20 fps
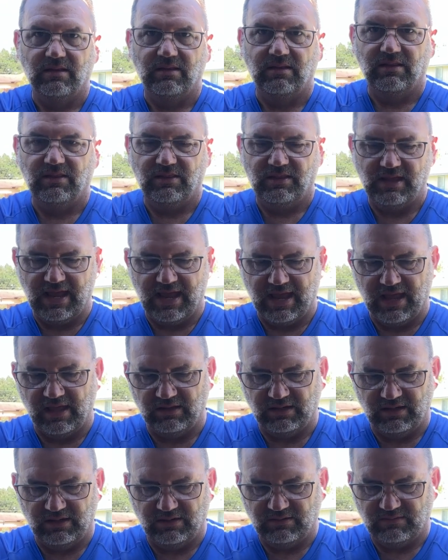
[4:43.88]
the
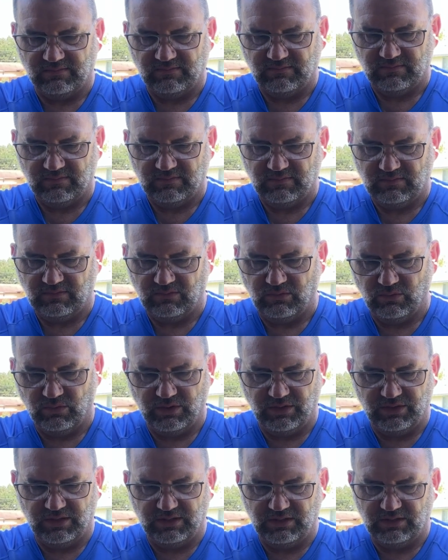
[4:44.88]
Allen
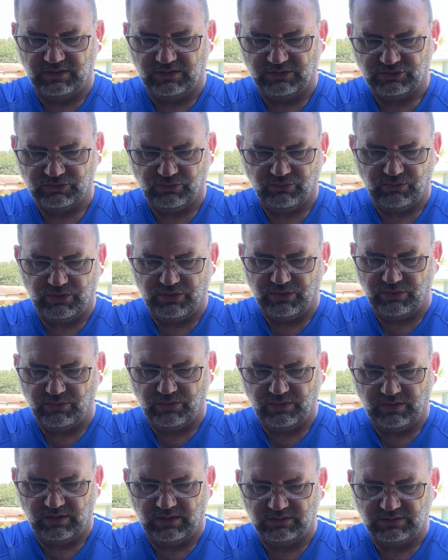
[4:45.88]
or the
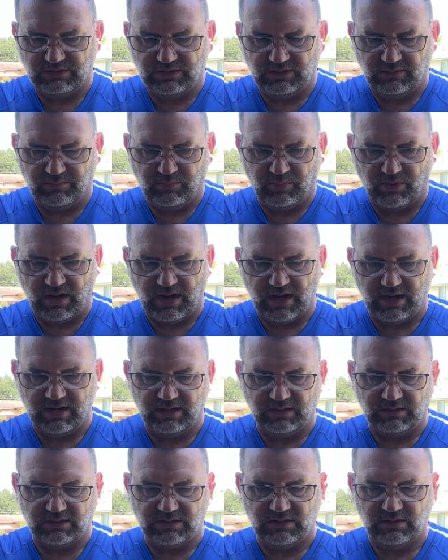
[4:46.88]
screw into the
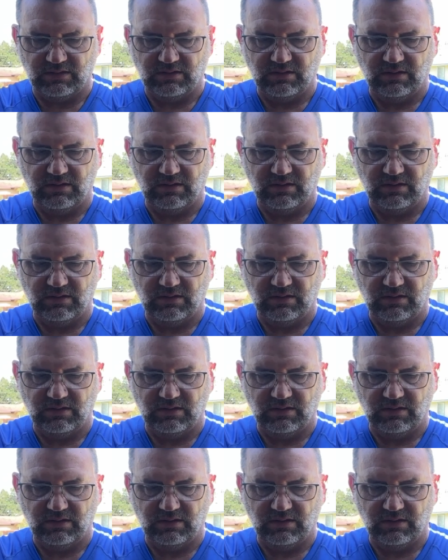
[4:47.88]
product,